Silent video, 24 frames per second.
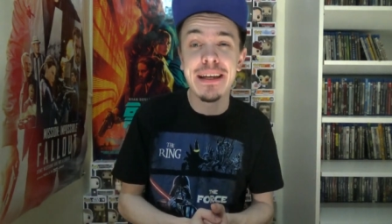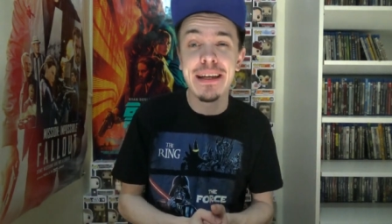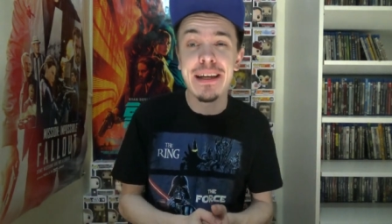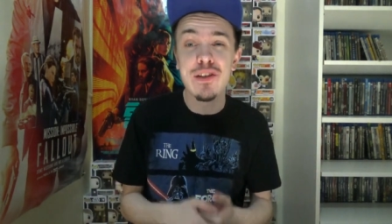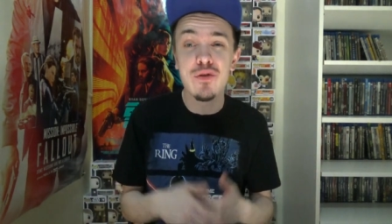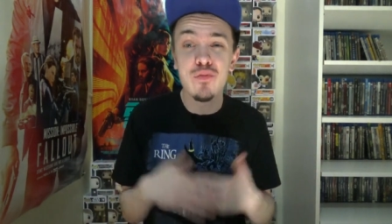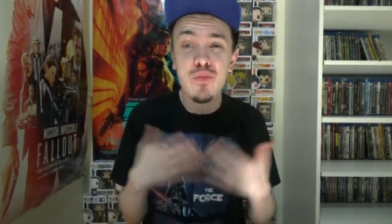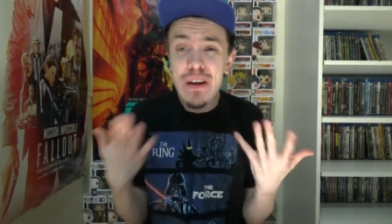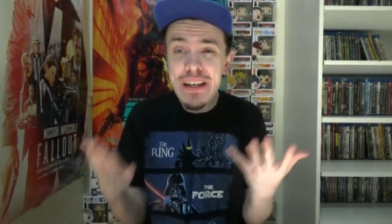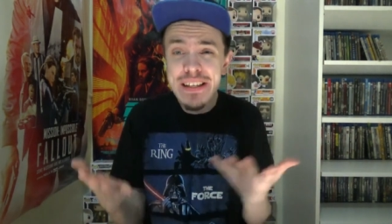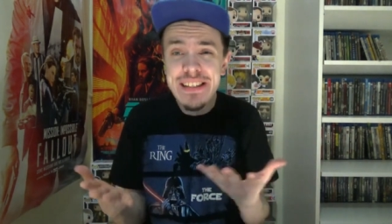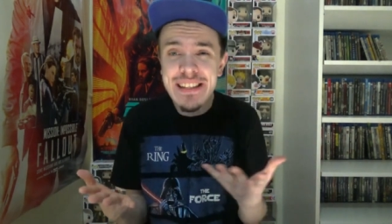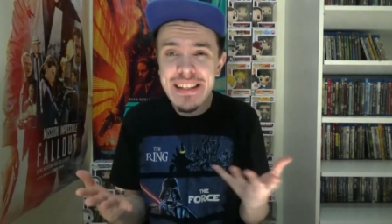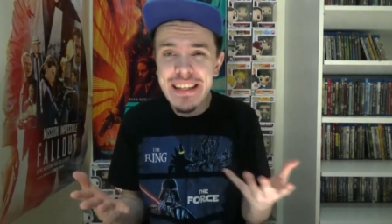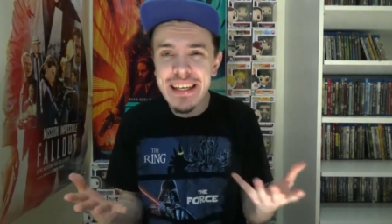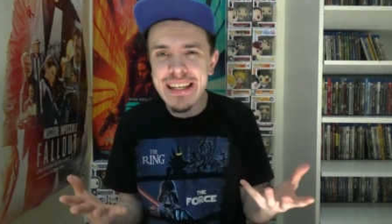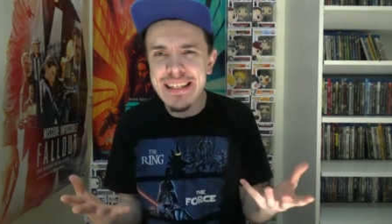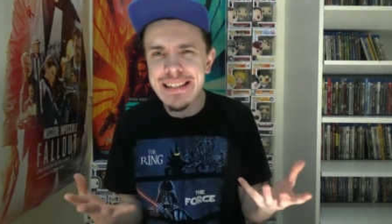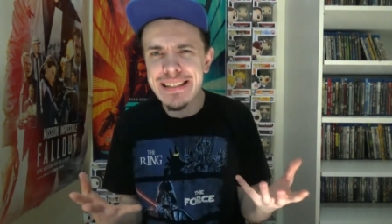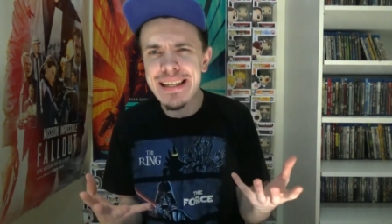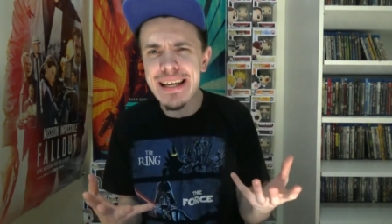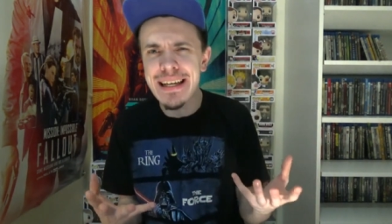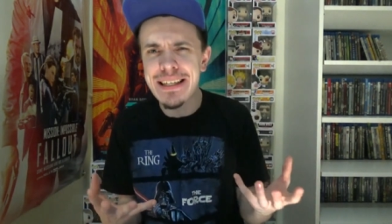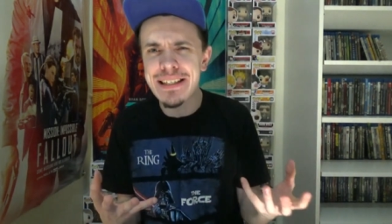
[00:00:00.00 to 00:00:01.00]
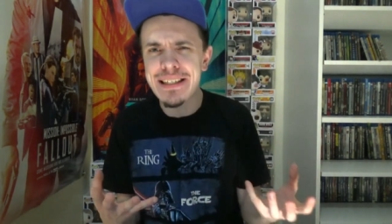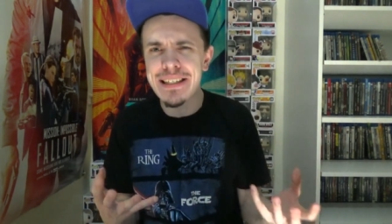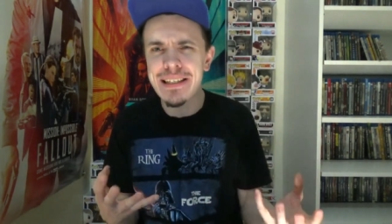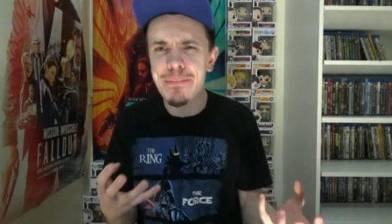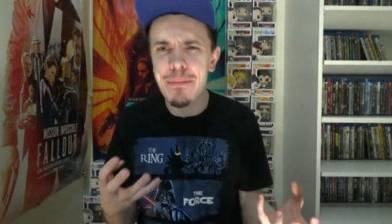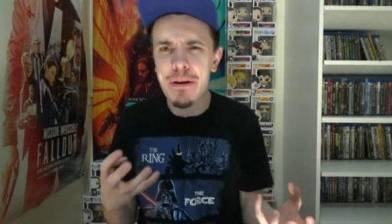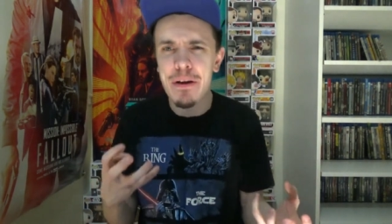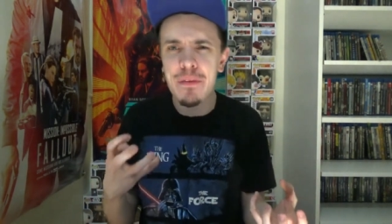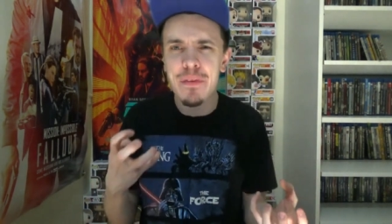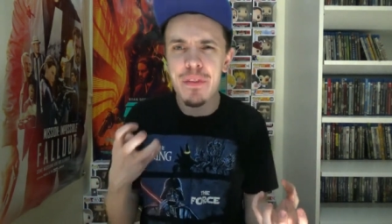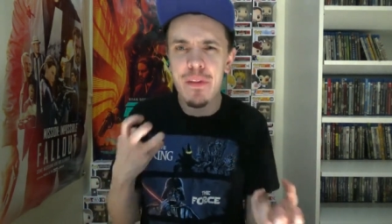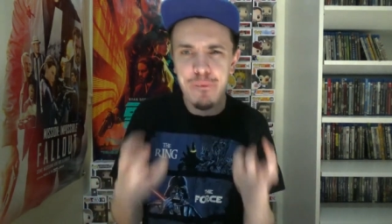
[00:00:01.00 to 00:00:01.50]
because wrestling is not just
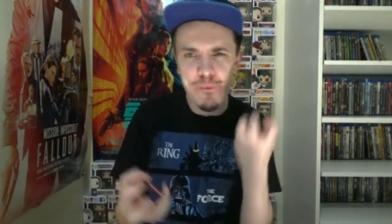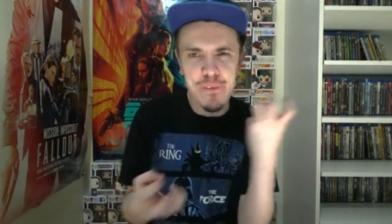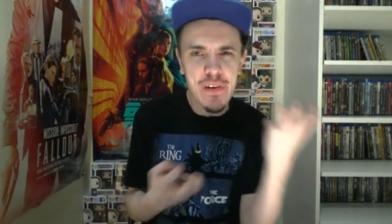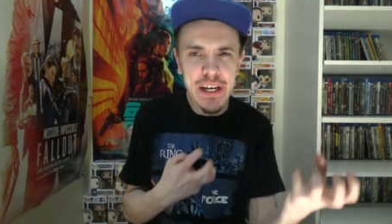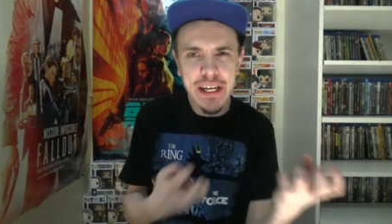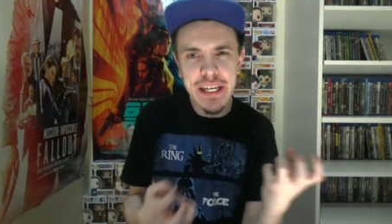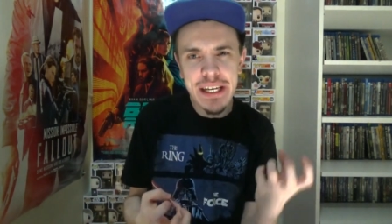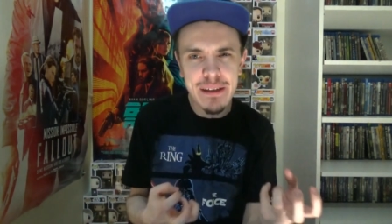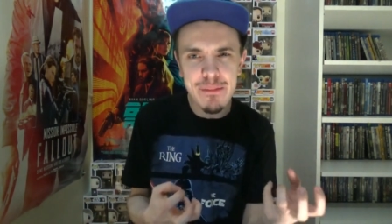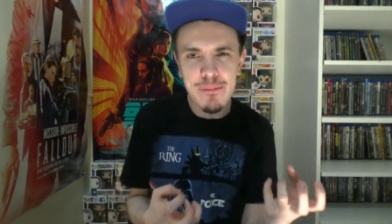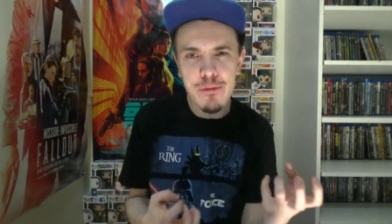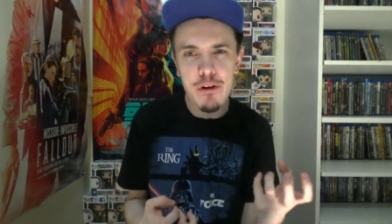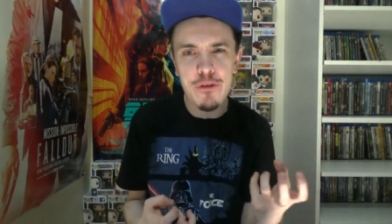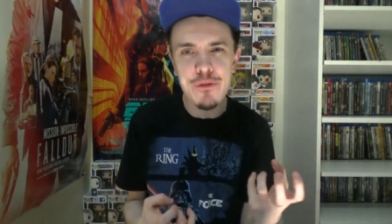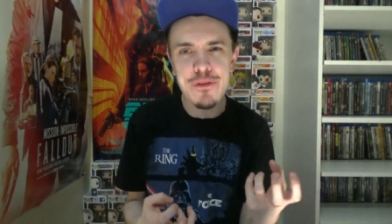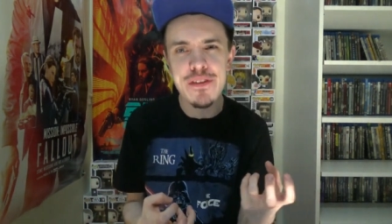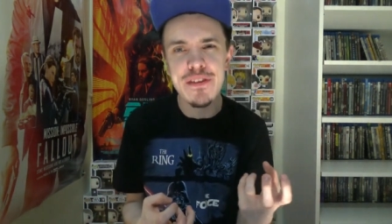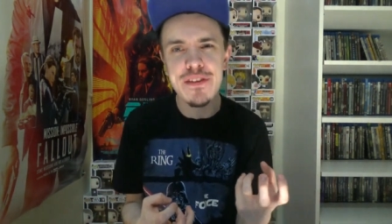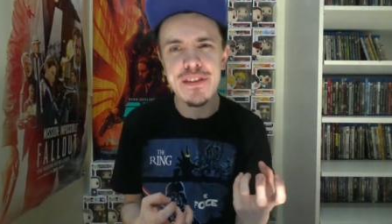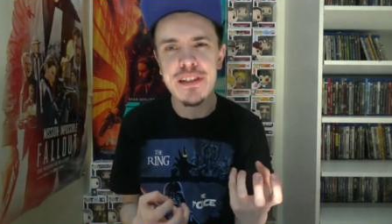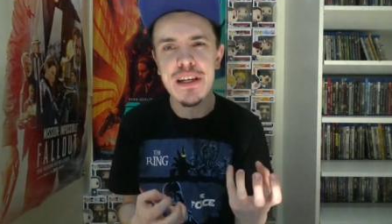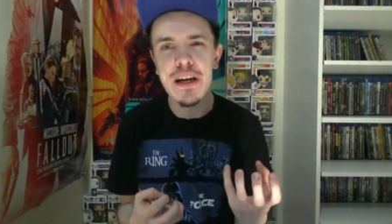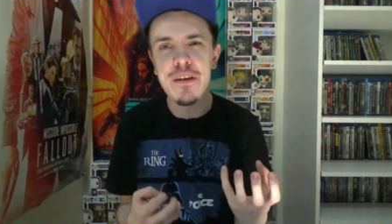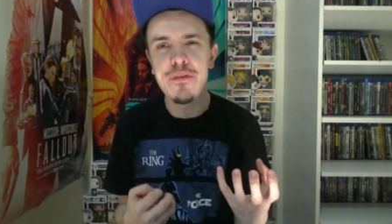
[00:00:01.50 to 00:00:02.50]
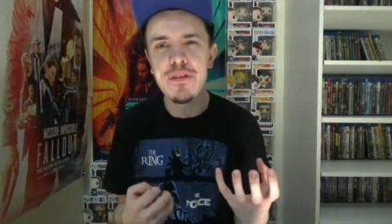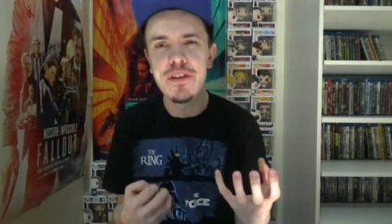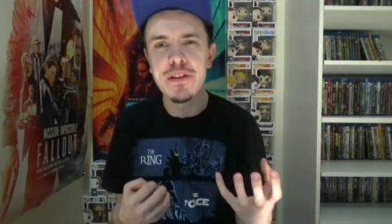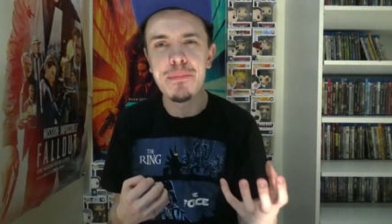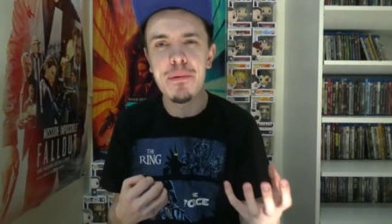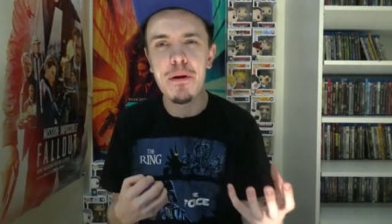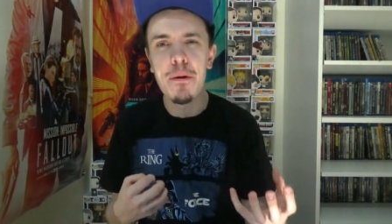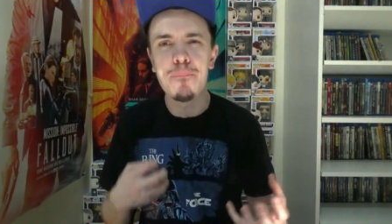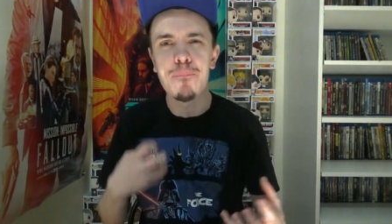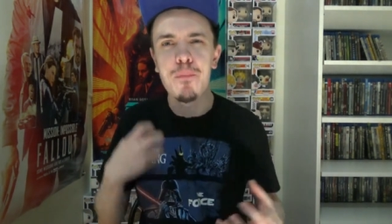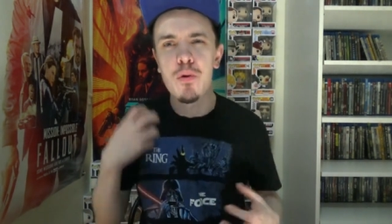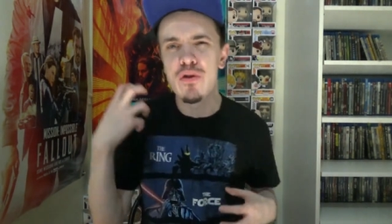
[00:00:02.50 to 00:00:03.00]
about the fighting moves and stuff, it's
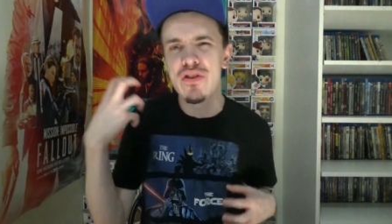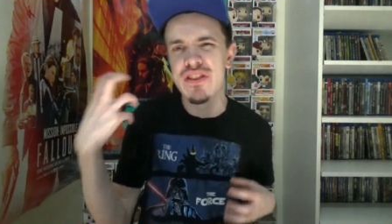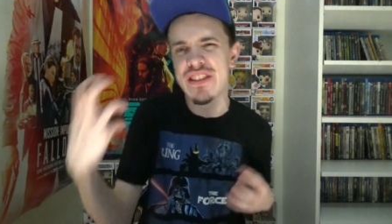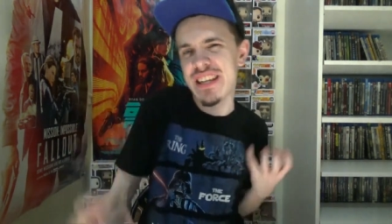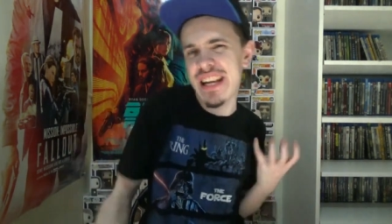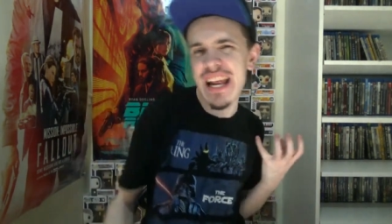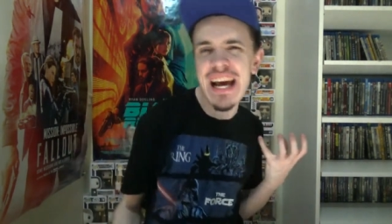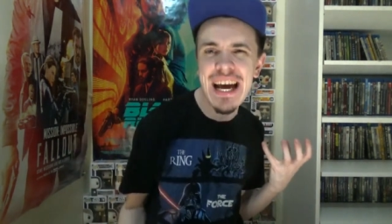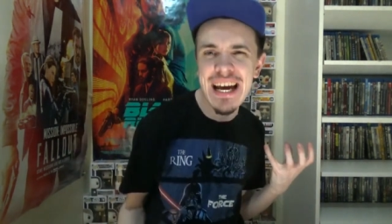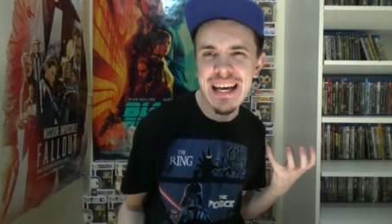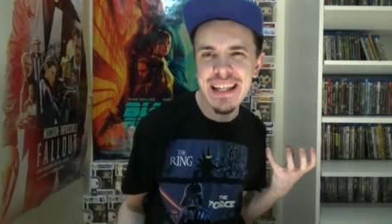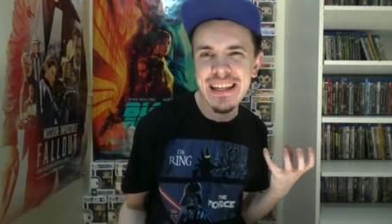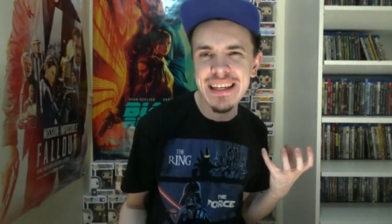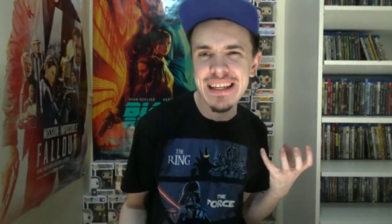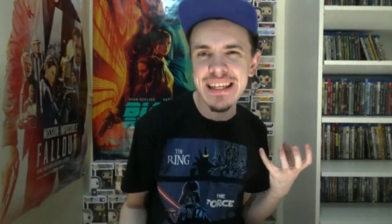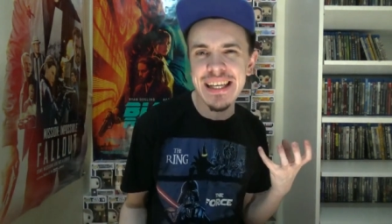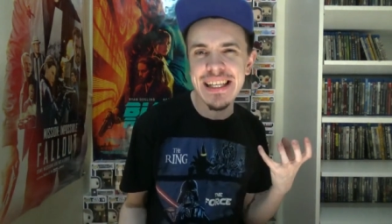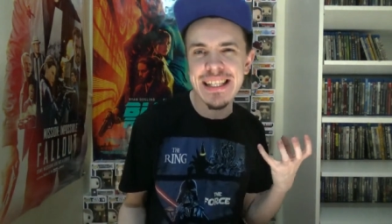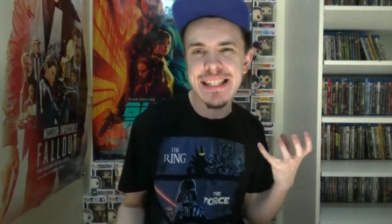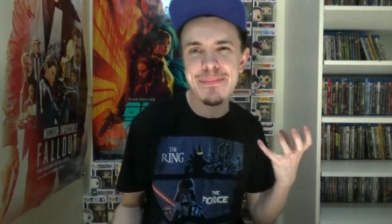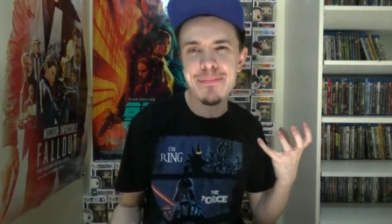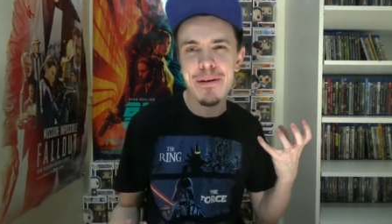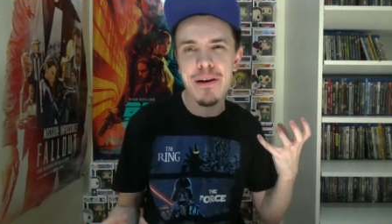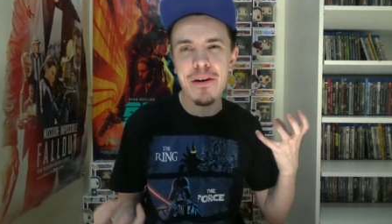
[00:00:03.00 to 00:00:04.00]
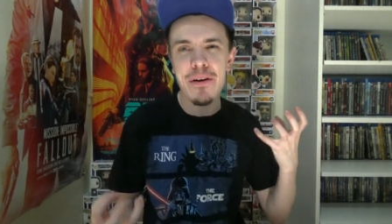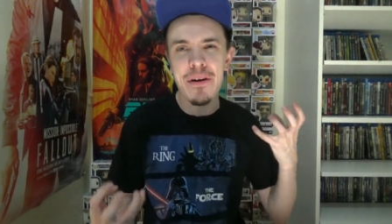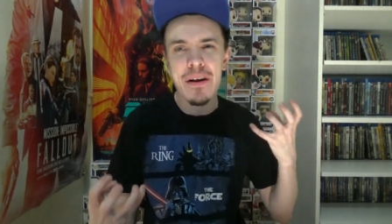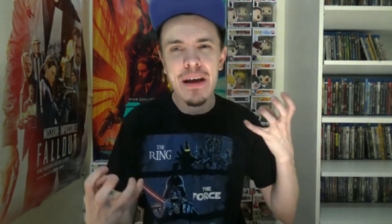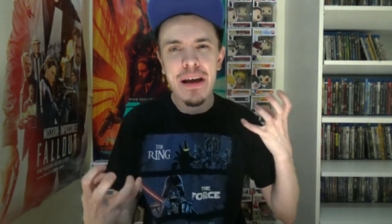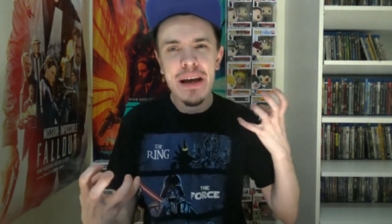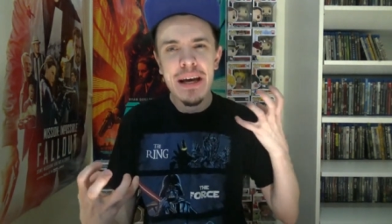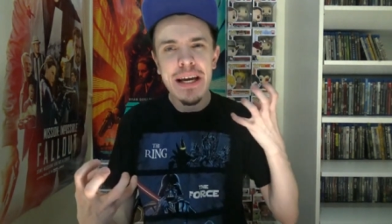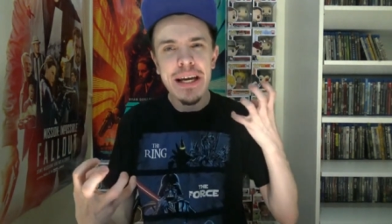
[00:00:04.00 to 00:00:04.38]
about personality, it's about,